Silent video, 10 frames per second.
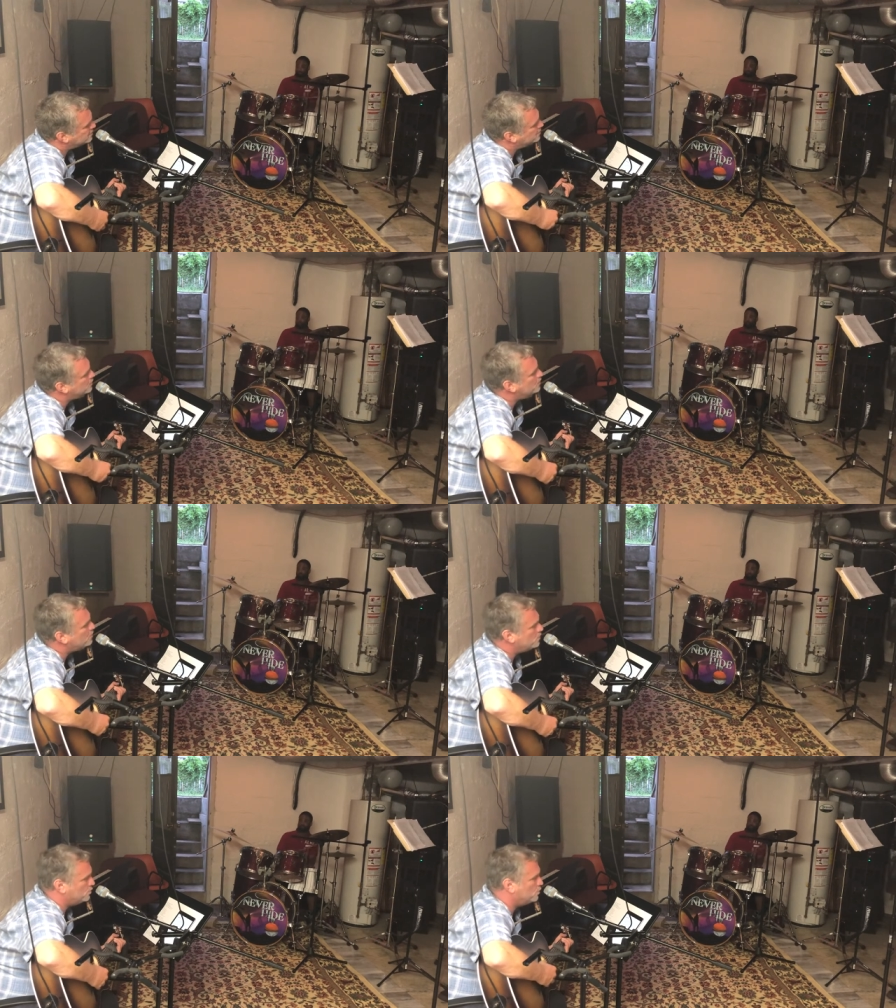
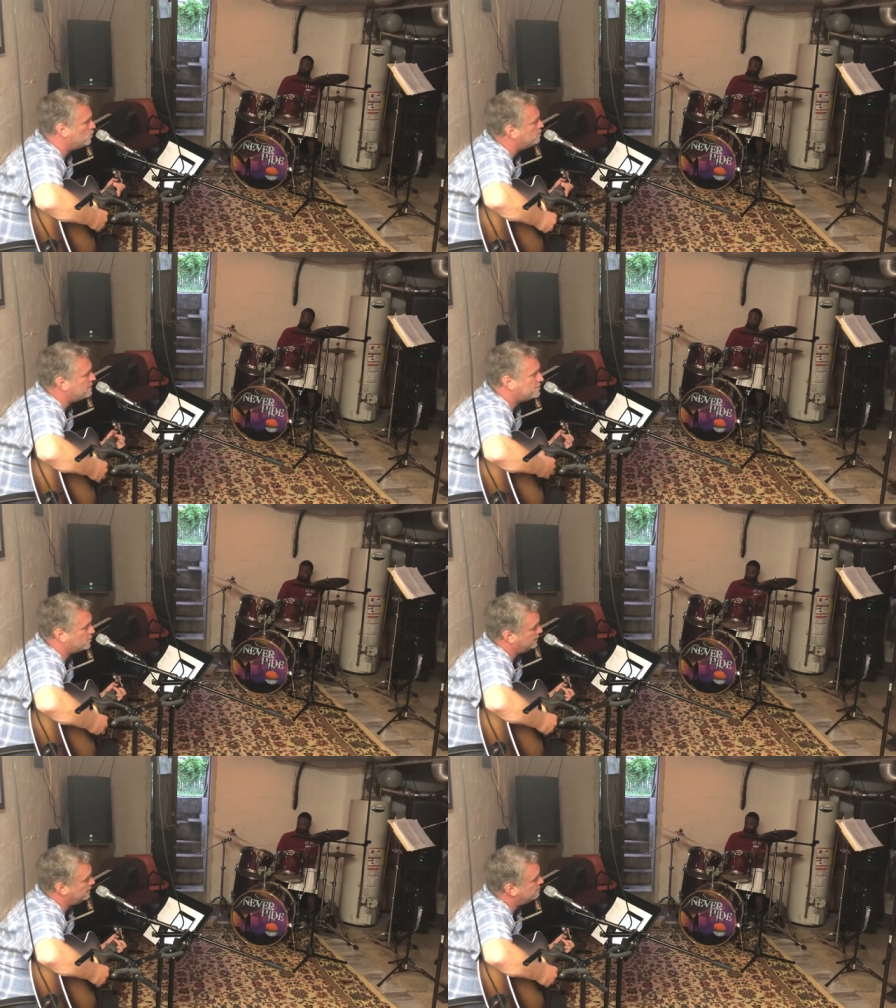true
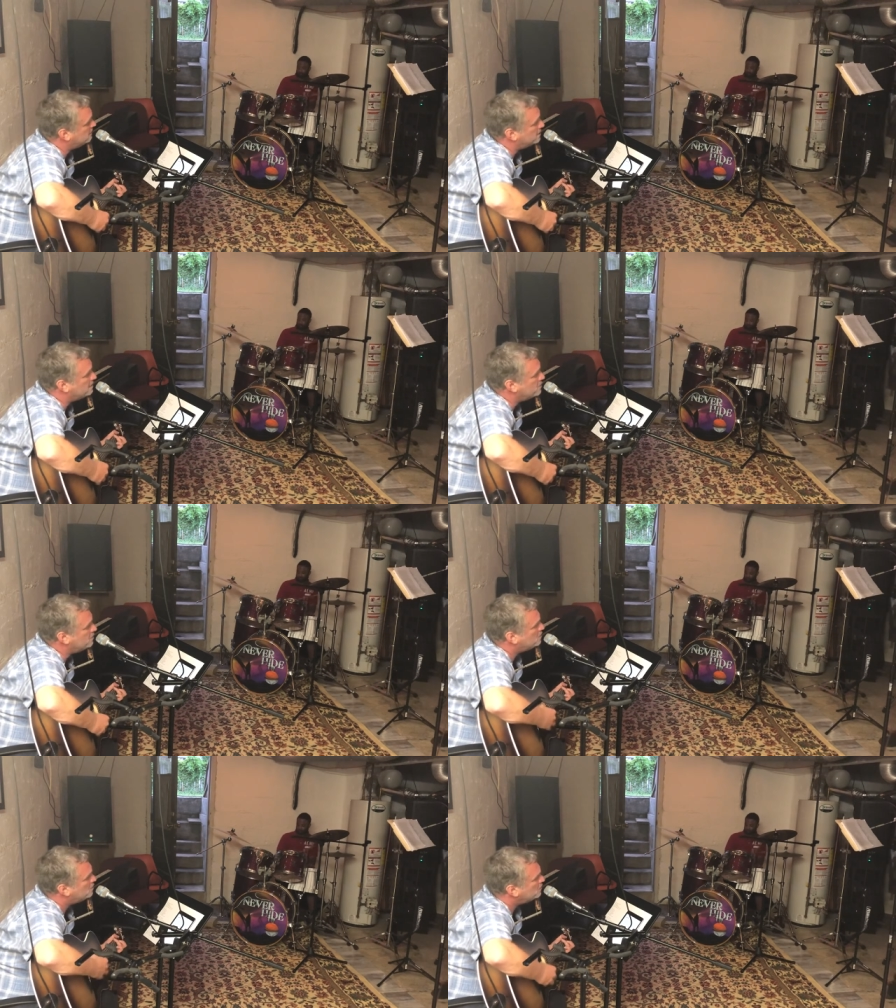between me and
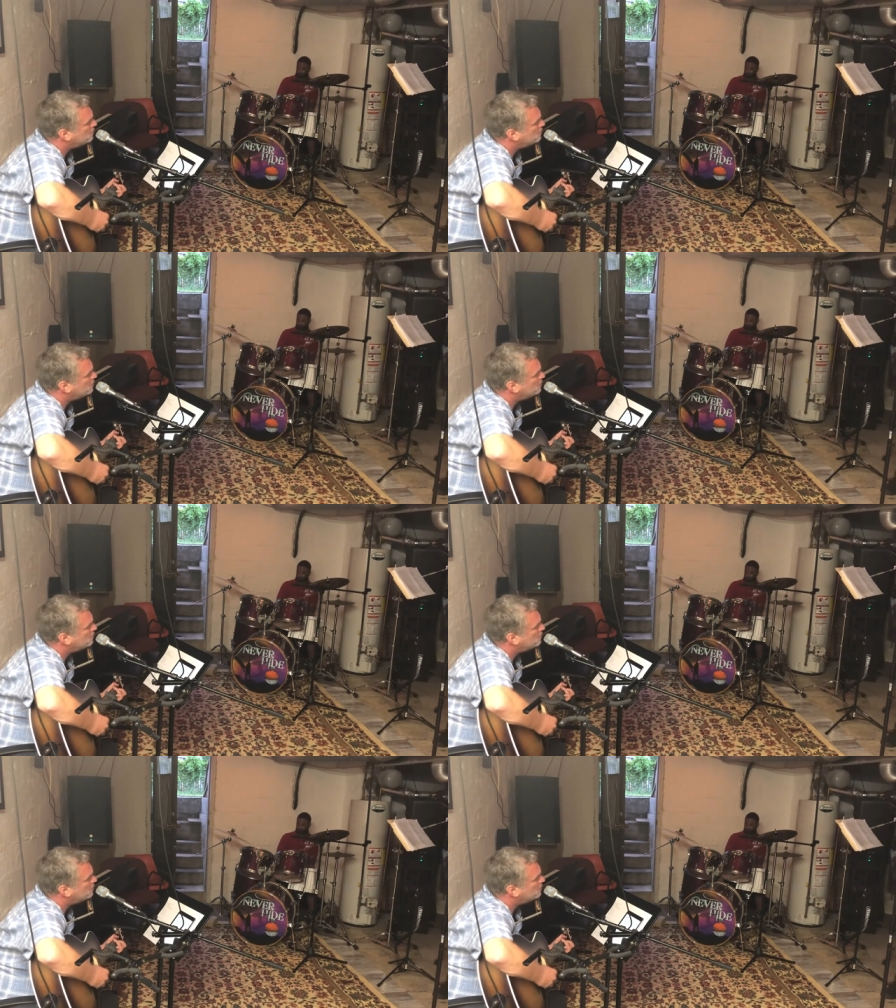you.